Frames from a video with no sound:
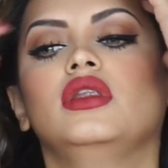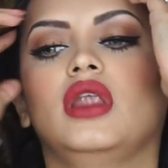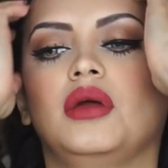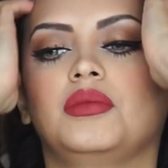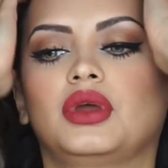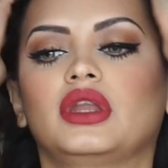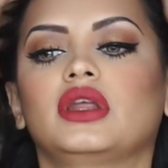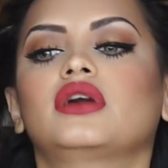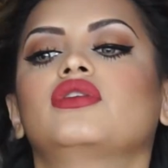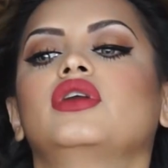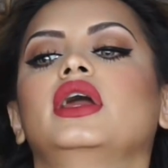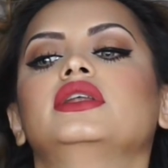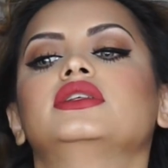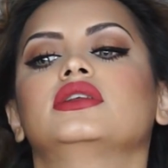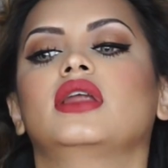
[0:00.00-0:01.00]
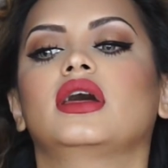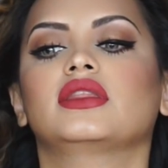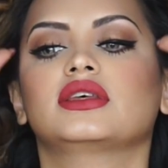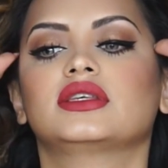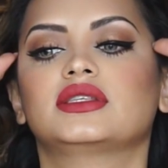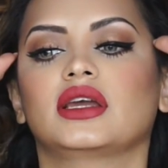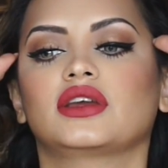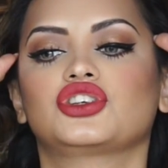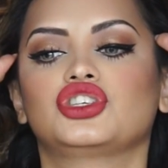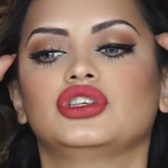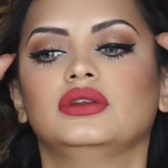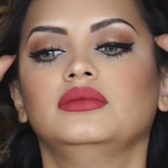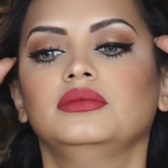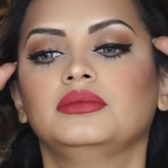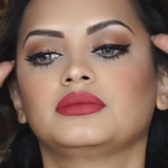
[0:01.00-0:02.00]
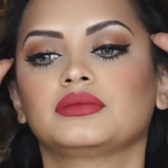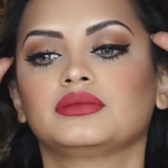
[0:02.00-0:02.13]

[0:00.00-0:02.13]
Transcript: Now I'm going to create another section,